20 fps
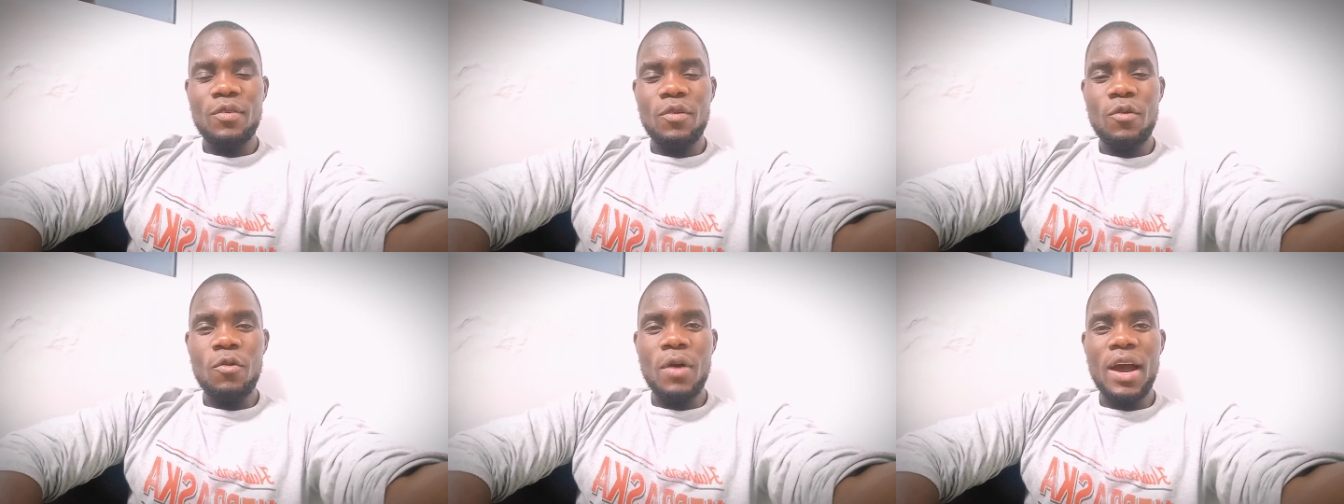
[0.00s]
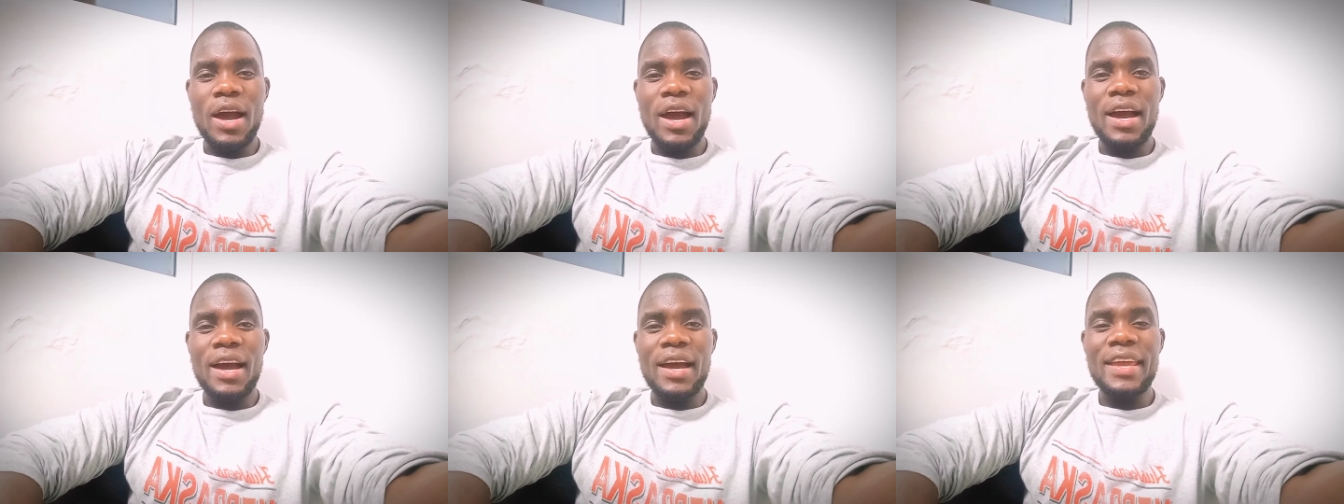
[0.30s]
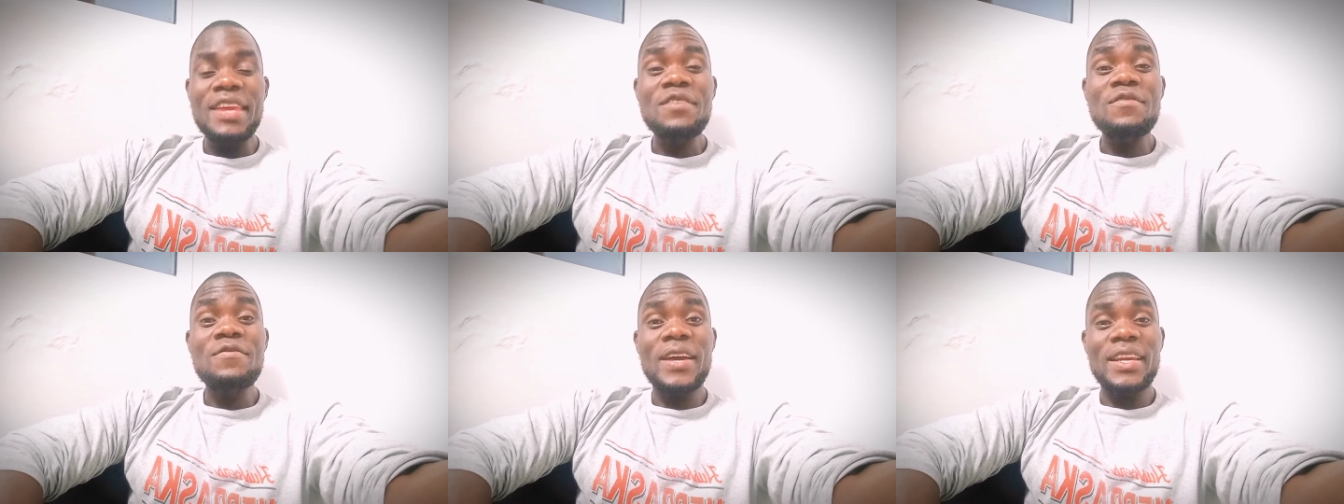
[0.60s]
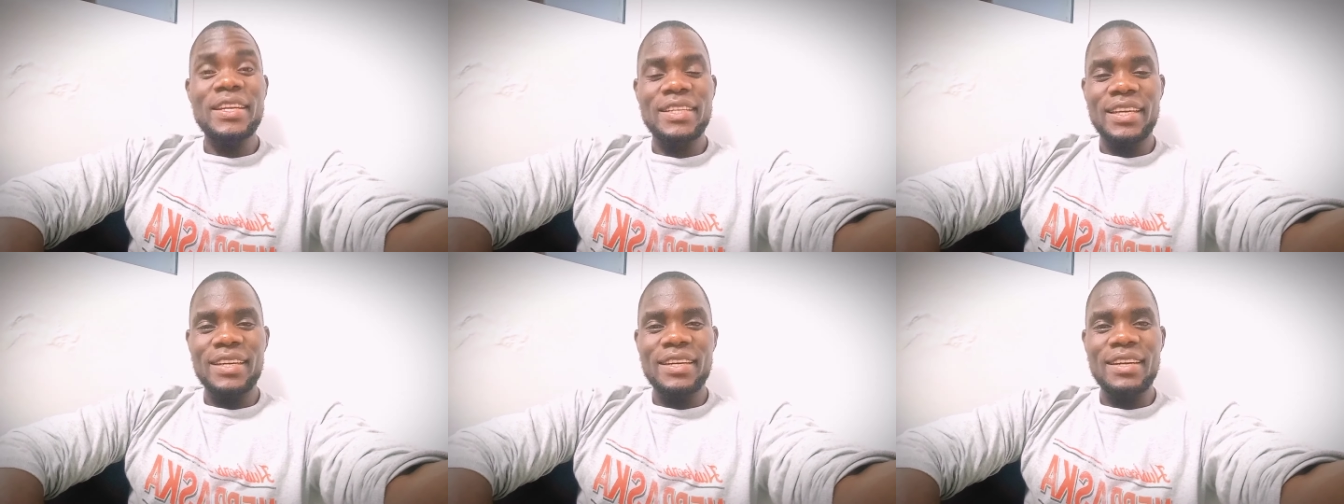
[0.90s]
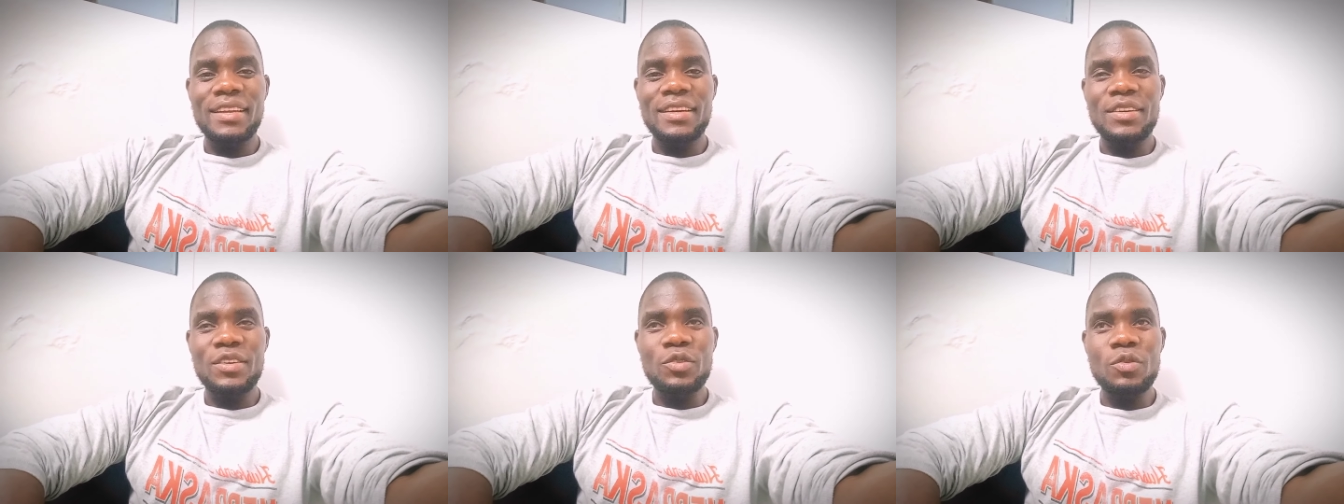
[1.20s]
were
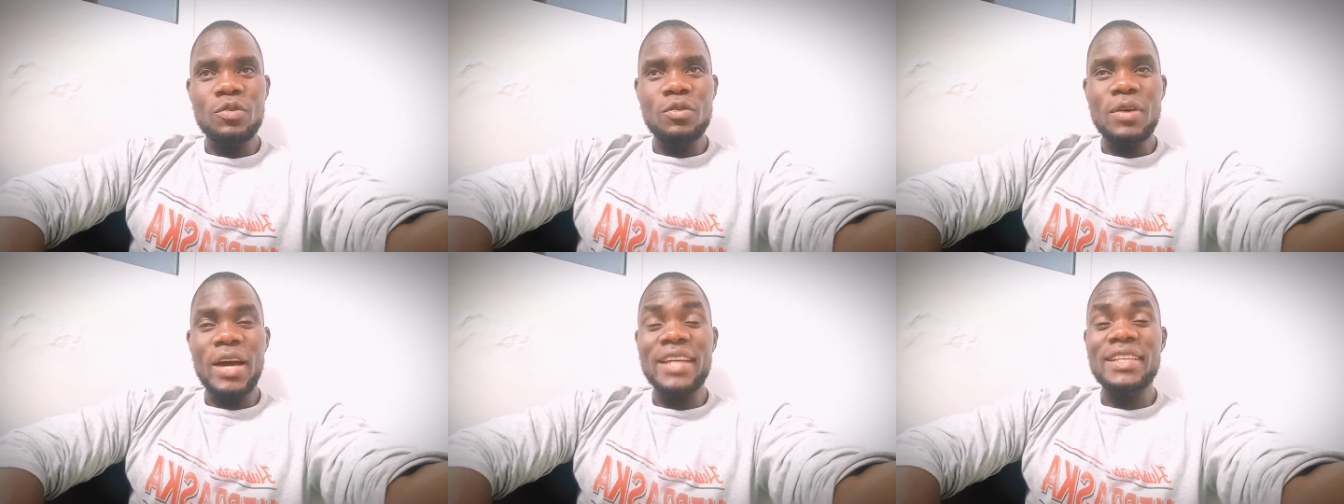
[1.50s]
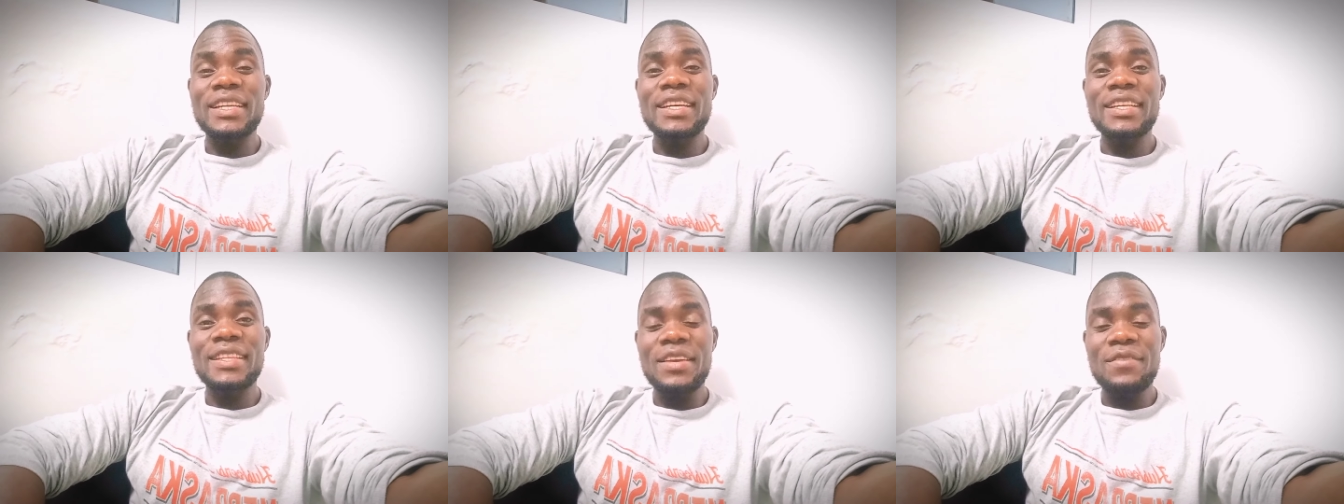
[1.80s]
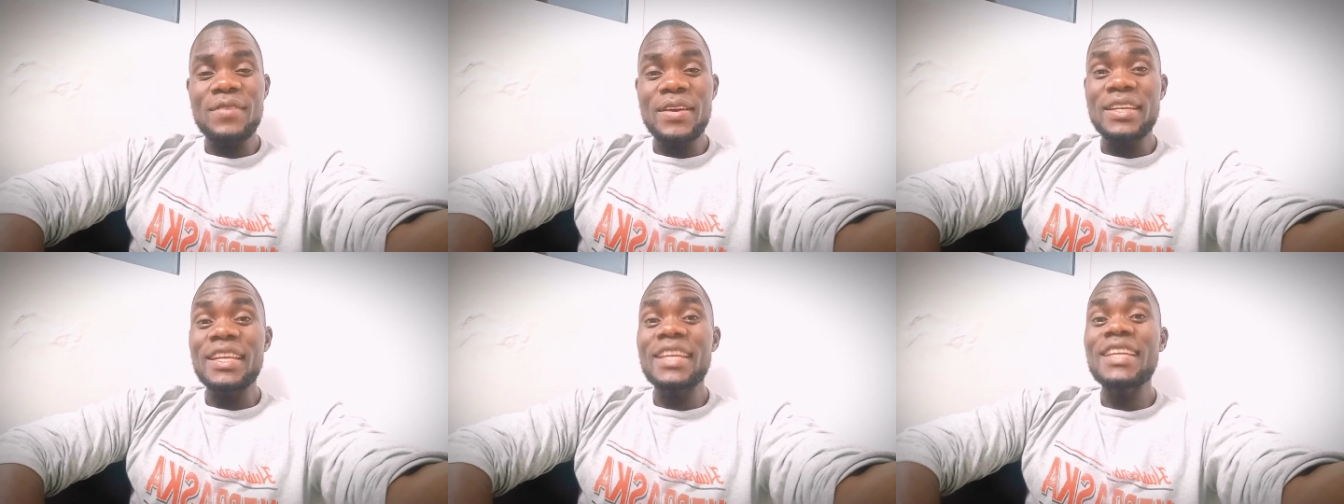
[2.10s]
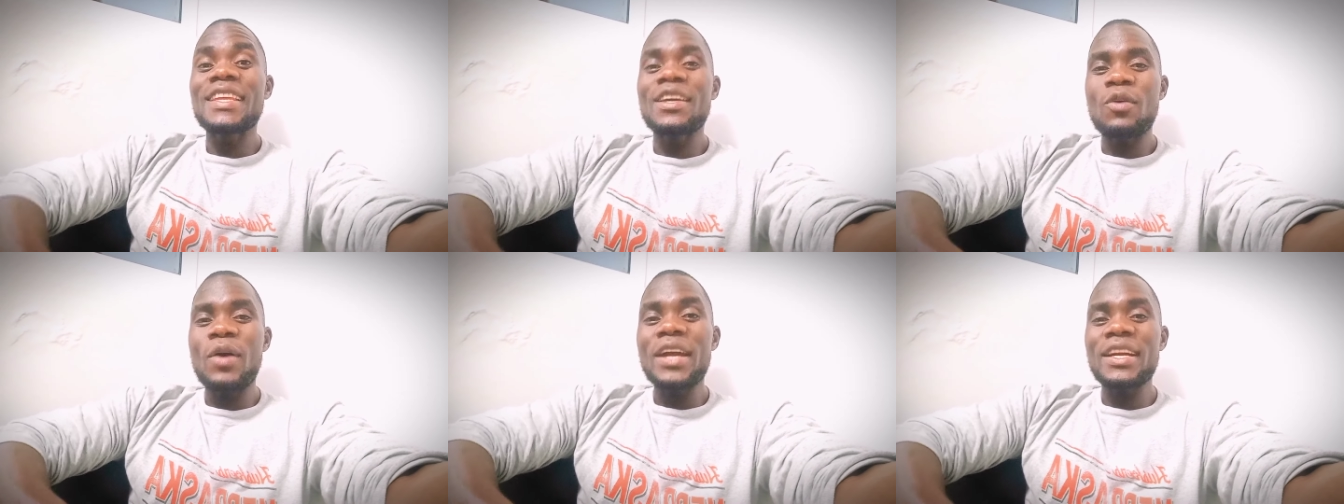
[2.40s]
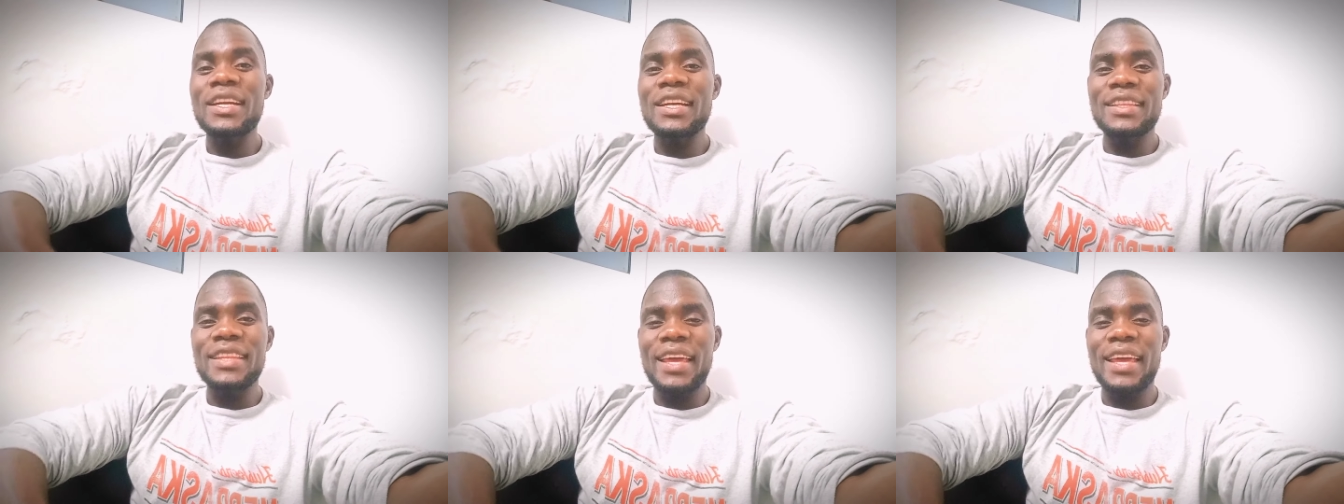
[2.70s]
invited to attend the event, and they were really